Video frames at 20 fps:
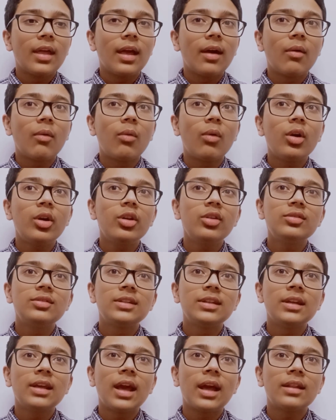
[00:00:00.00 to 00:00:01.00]
What do you
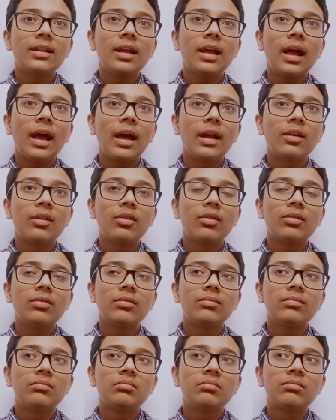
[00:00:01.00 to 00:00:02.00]
see at the anode?
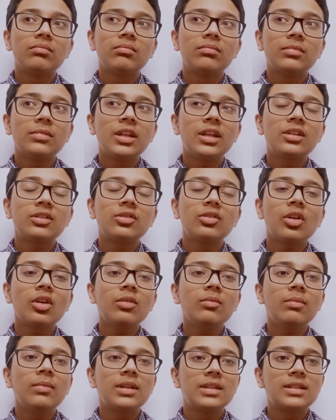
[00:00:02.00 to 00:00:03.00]
There's not
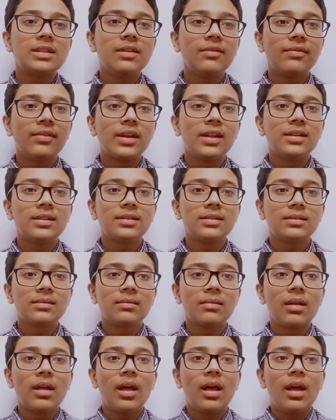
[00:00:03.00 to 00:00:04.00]
much difference.
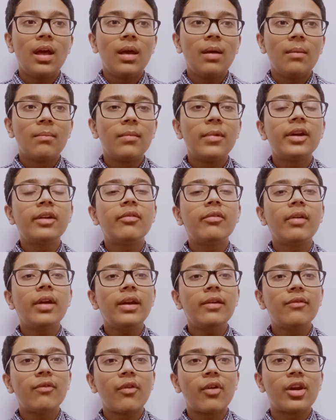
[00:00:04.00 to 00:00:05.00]
But wait
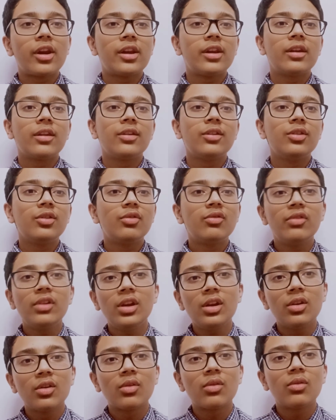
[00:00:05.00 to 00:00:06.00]
for it, you will
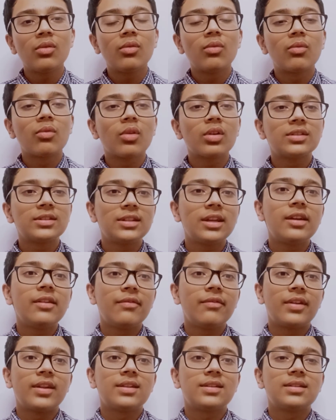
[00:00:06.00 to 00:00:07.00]
know what's the
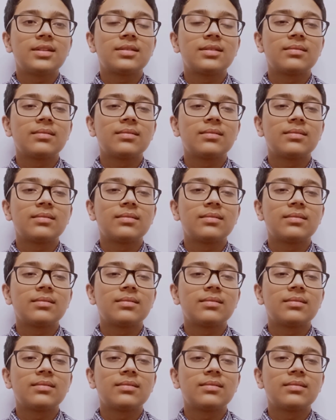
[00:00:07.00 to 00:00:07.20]
difference.